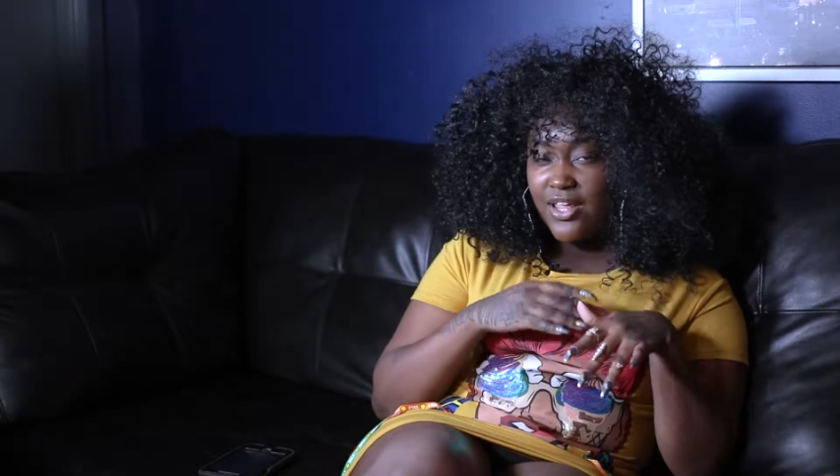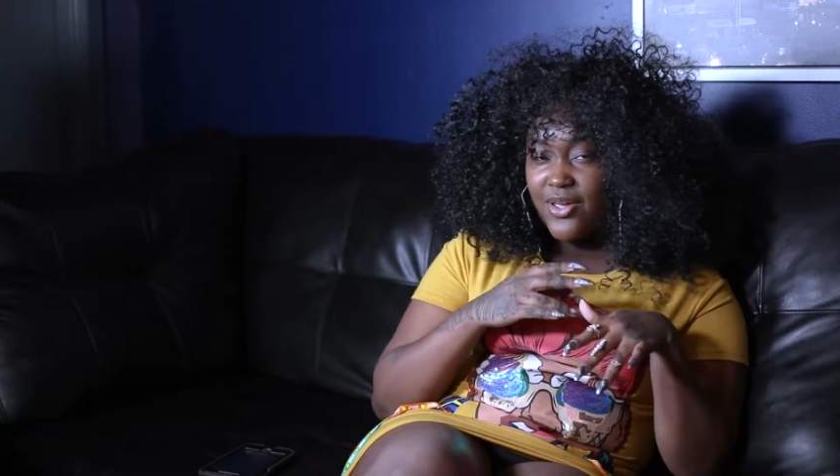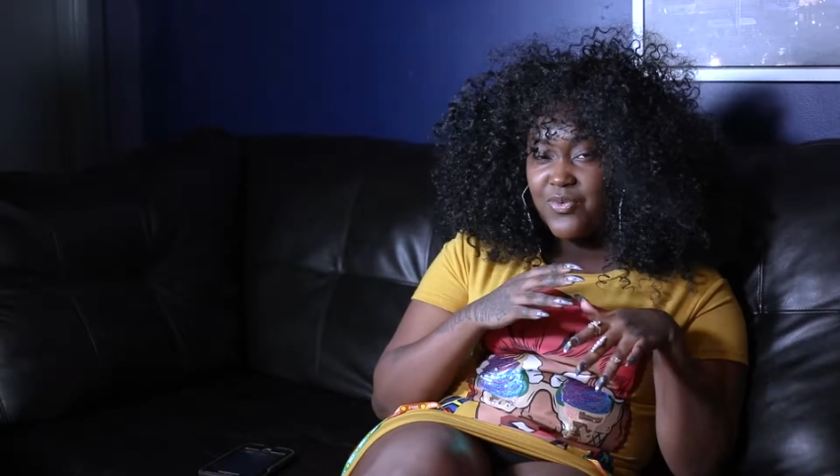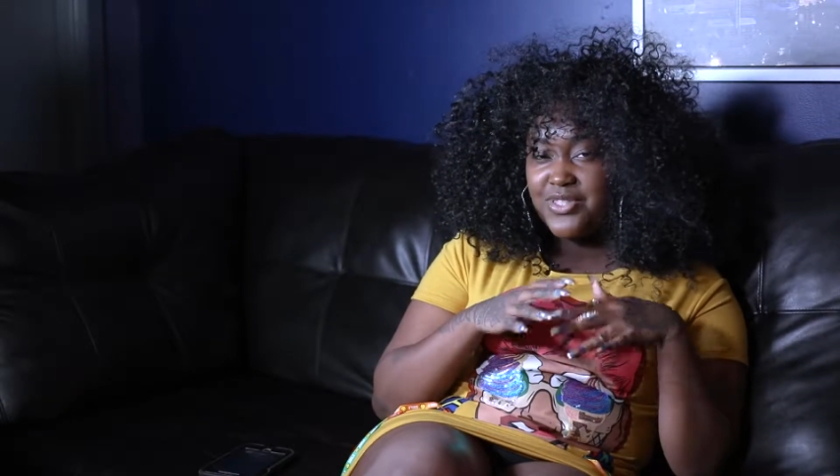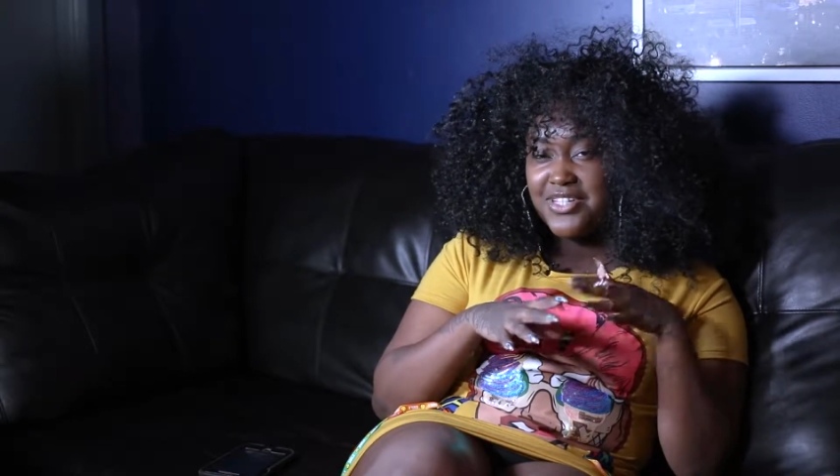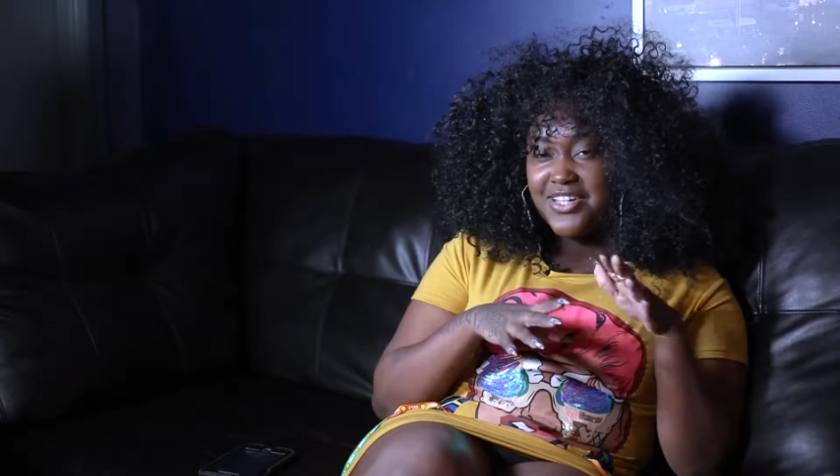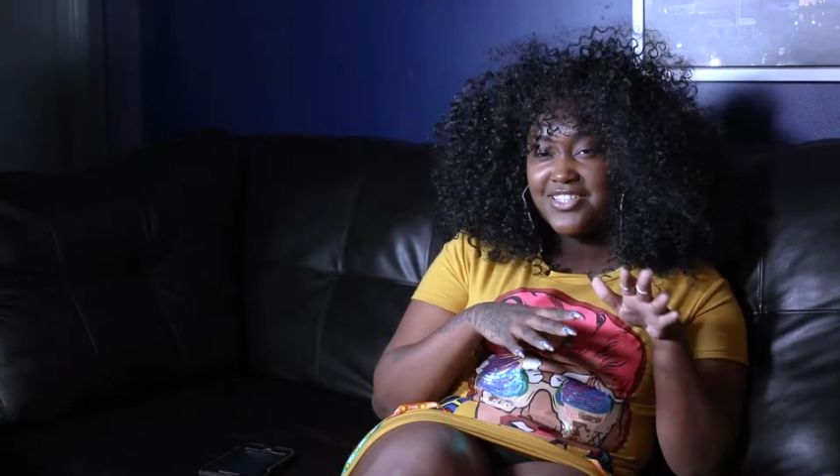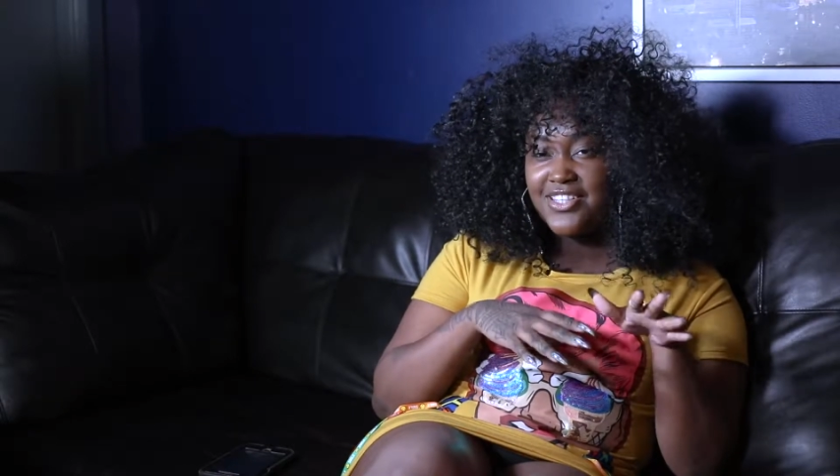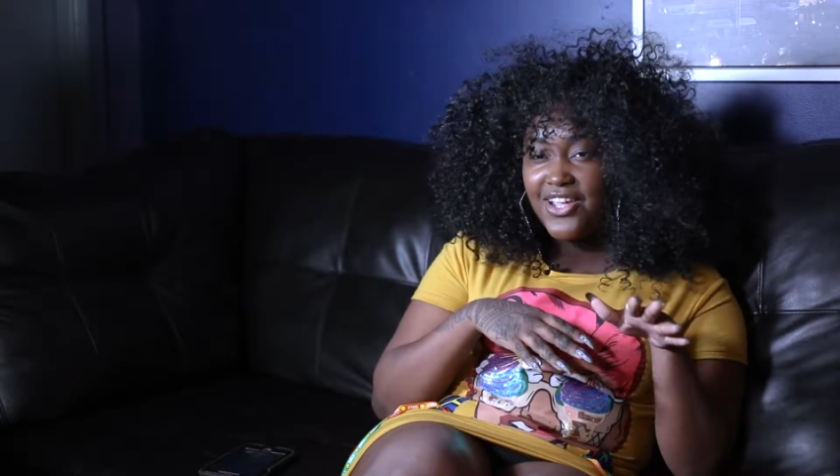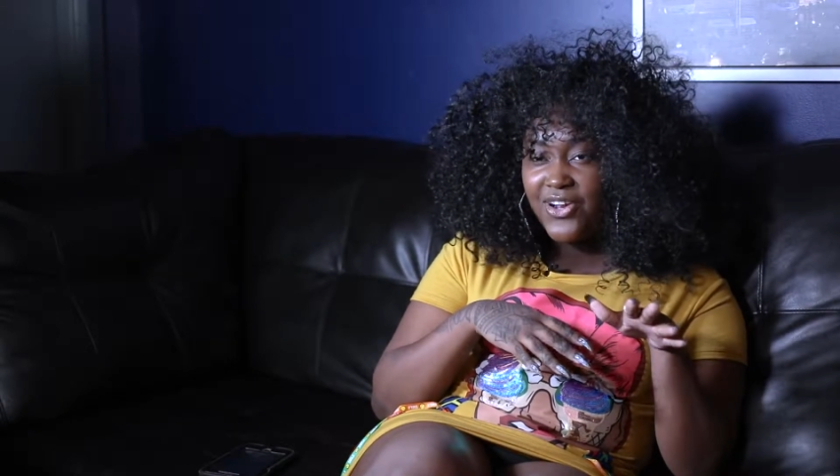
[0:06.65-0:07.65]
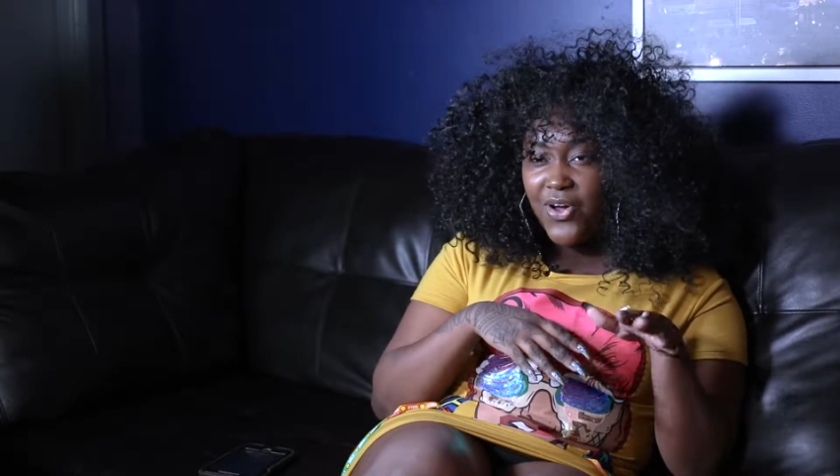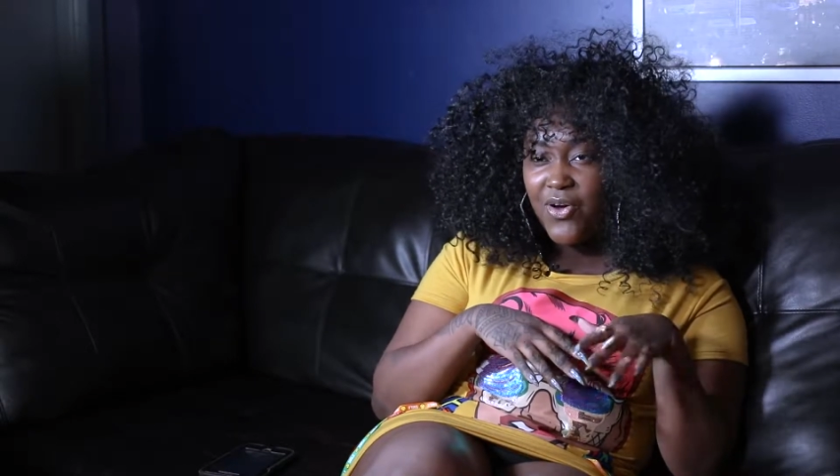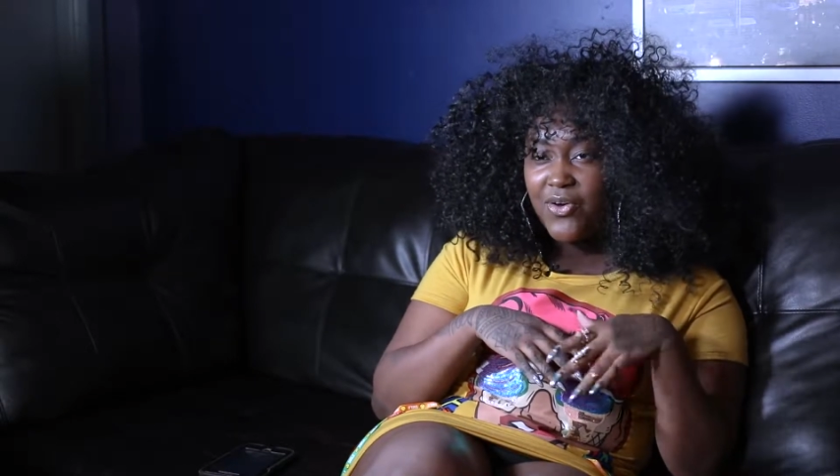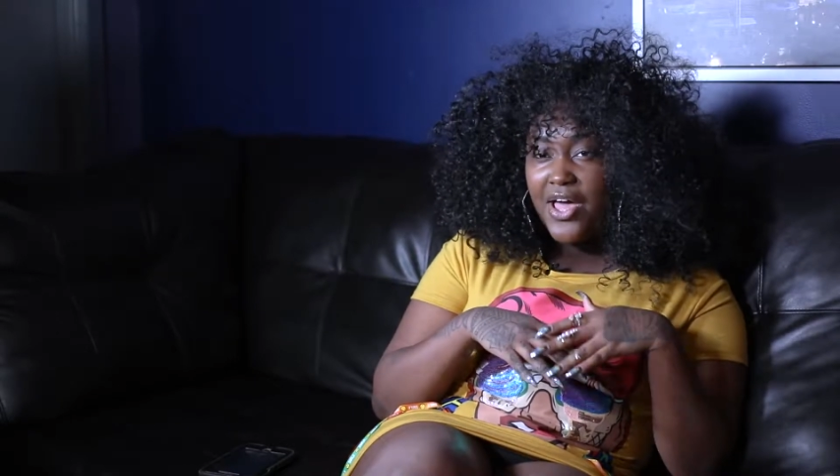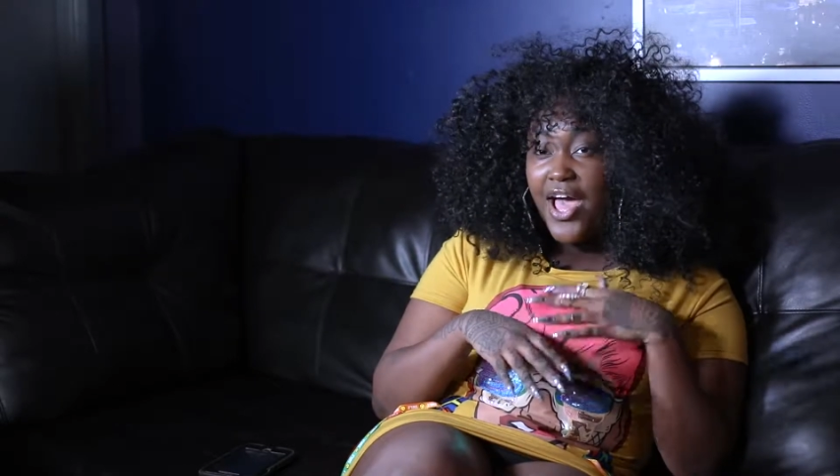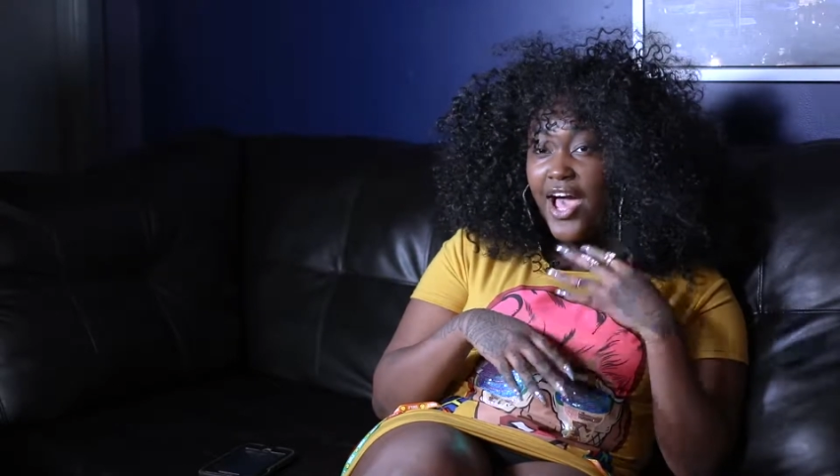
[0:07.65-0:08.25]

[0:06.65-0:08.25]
like went to the casino.